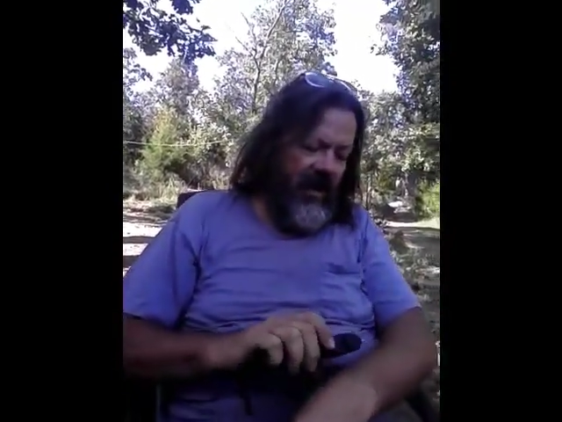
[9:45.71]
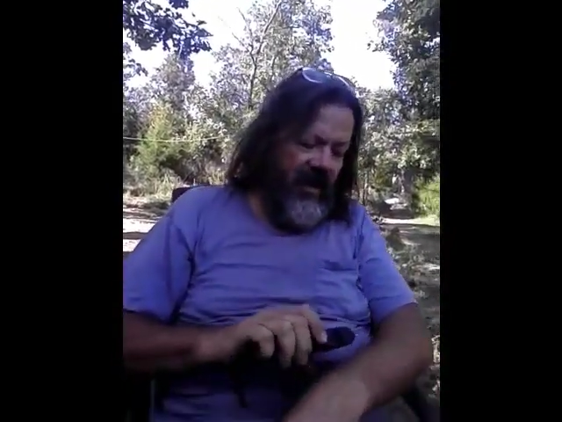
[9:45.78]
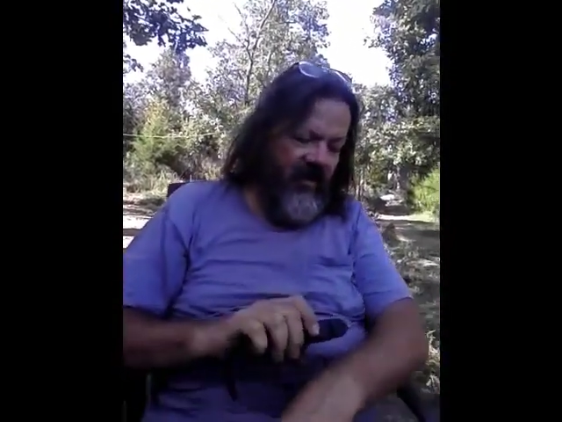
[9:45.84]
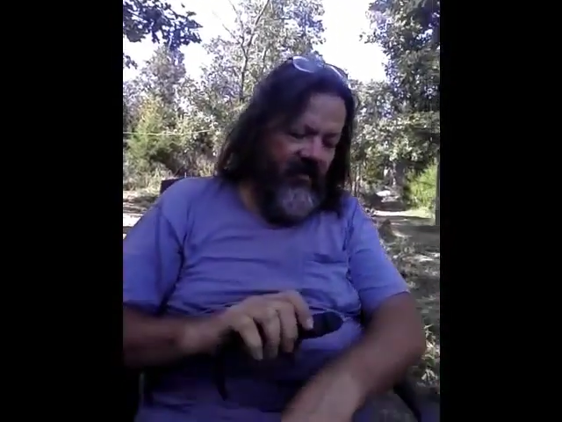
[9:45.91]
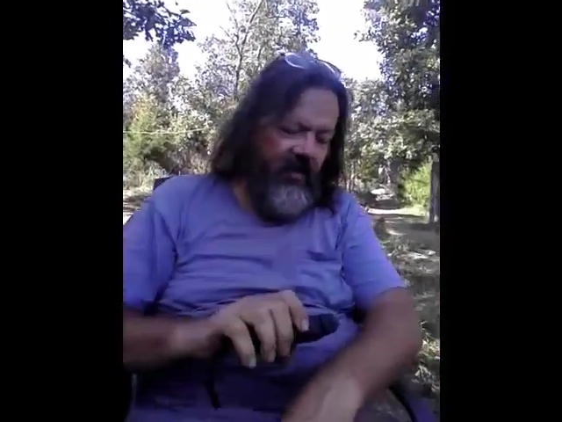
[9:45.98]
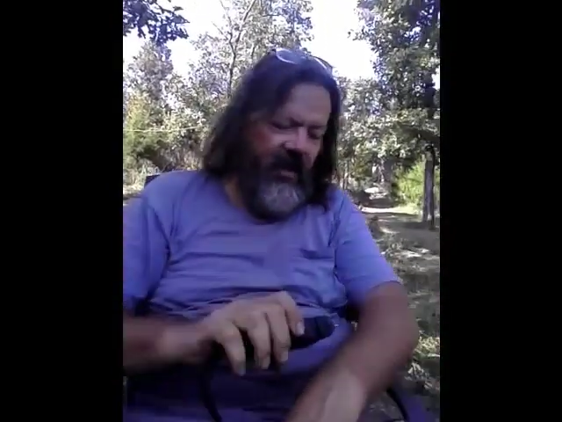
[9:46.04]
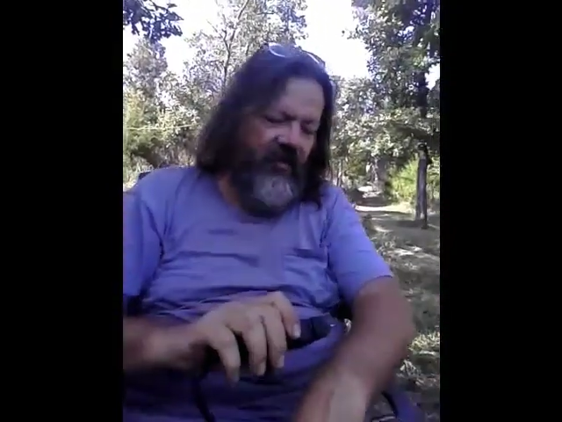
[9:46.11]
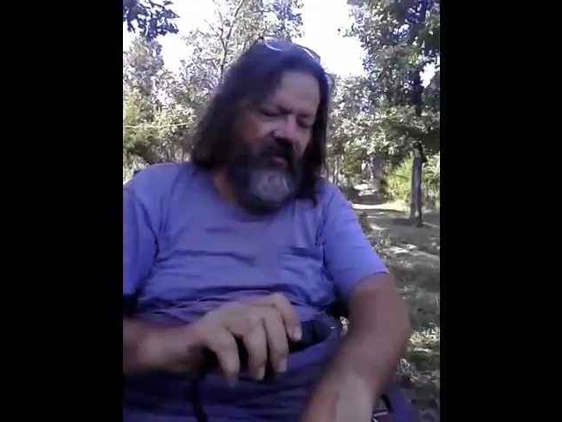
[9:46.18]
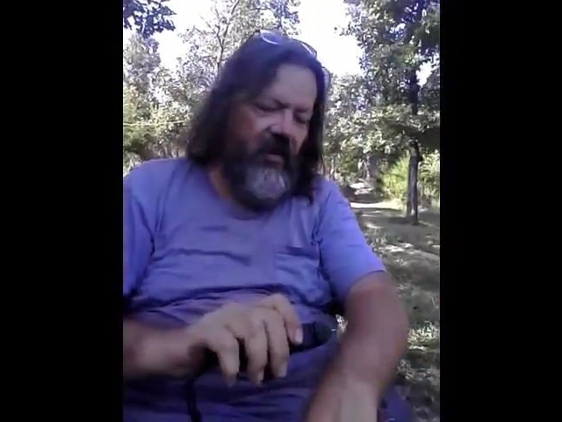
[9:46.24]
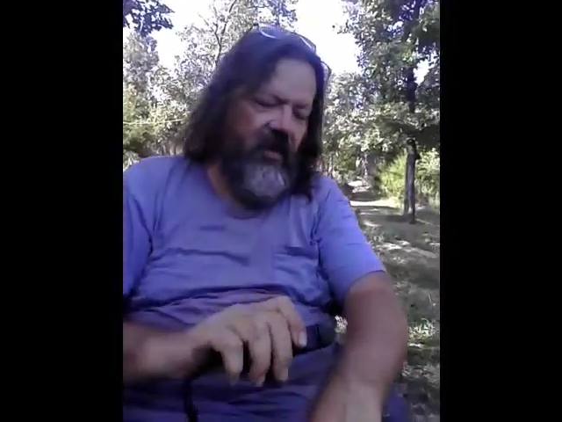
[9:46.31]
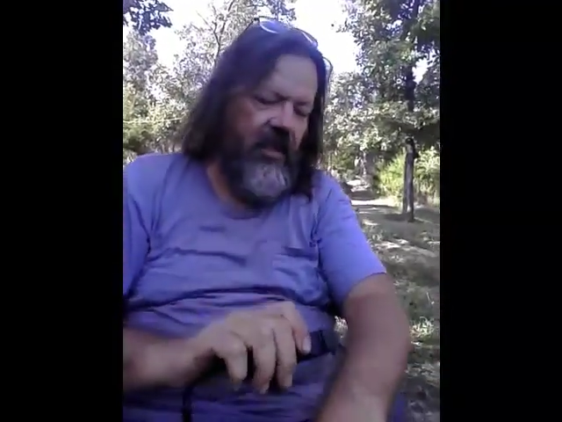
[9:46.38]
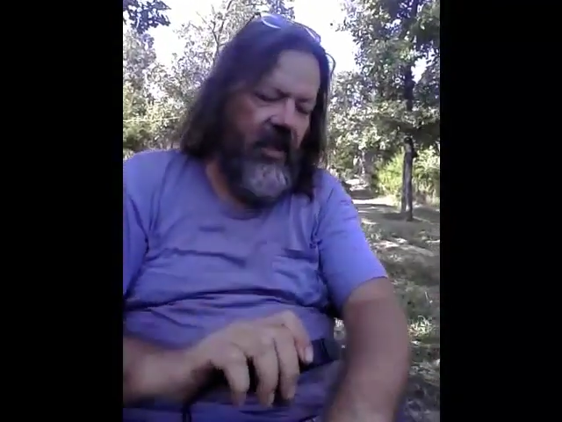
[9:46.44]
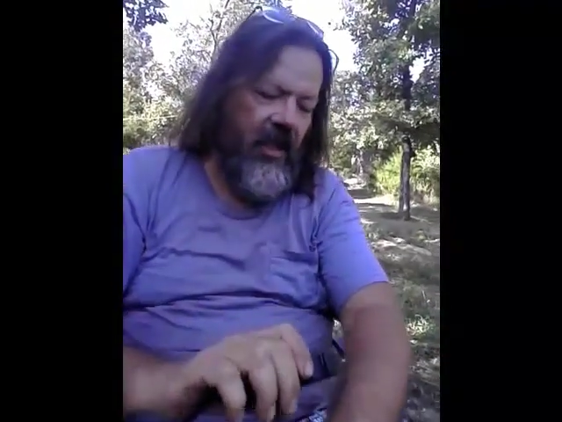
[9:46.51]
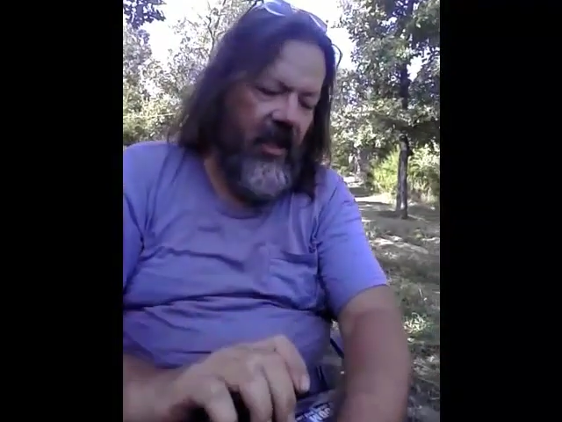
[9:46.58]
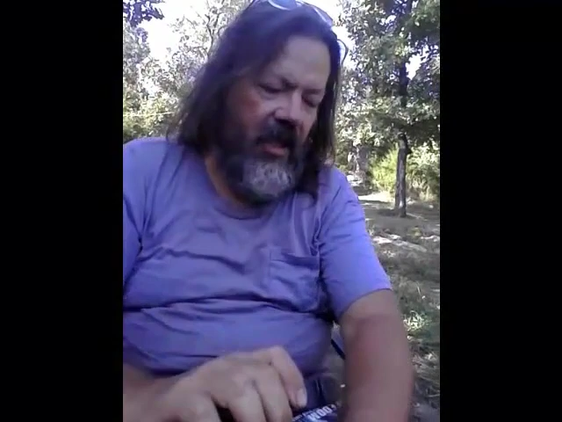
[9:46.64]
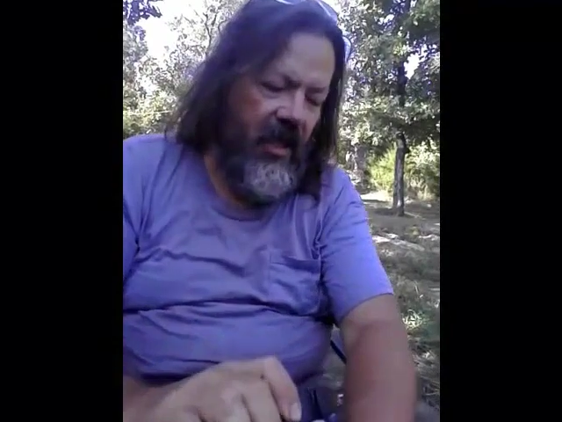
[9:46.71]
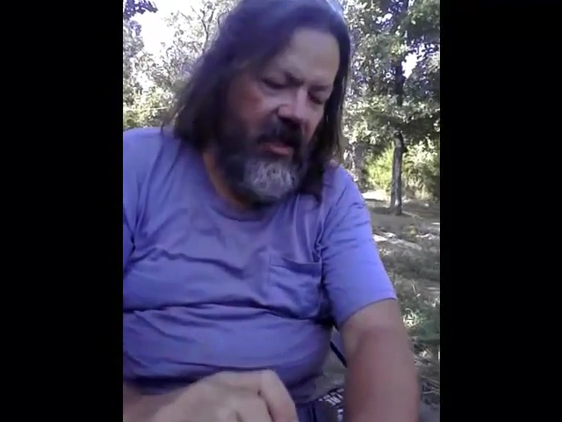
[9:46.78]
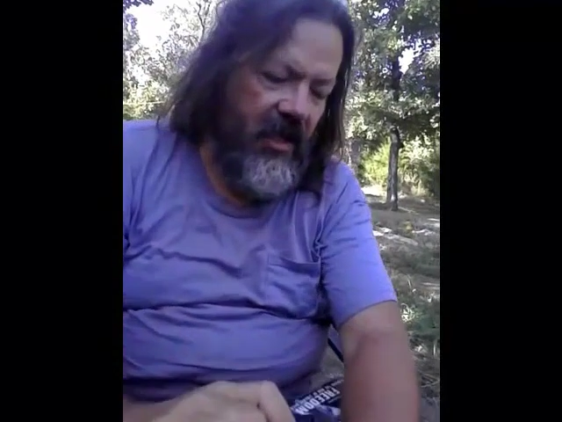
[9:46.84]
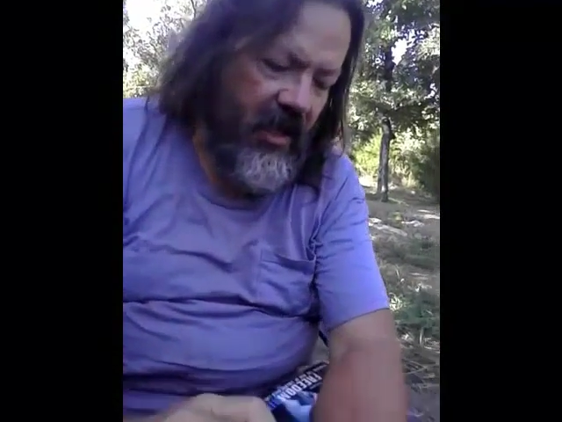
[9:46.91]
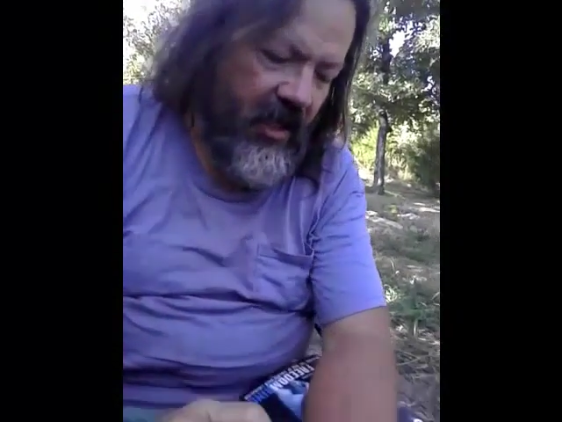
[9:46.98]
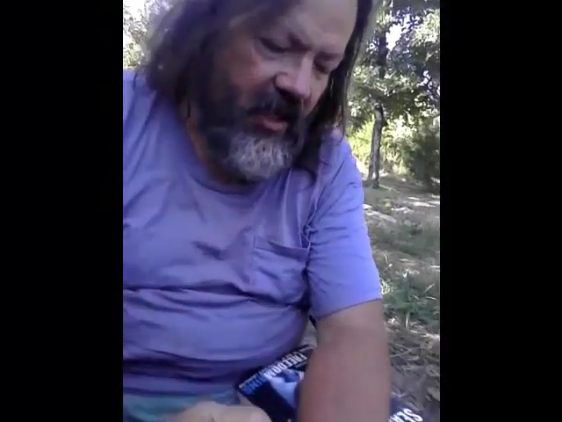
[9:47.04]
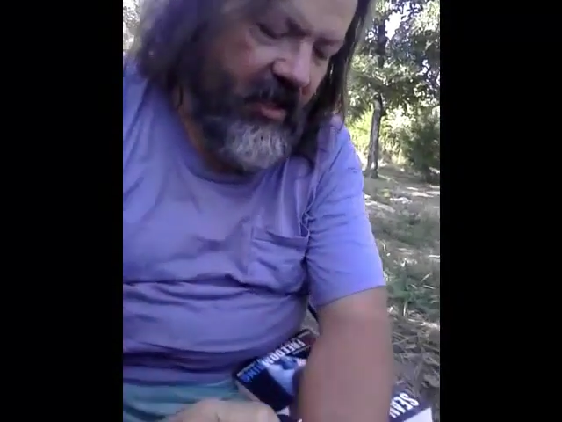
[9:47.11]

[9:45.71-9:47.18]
a buffered thing, I think.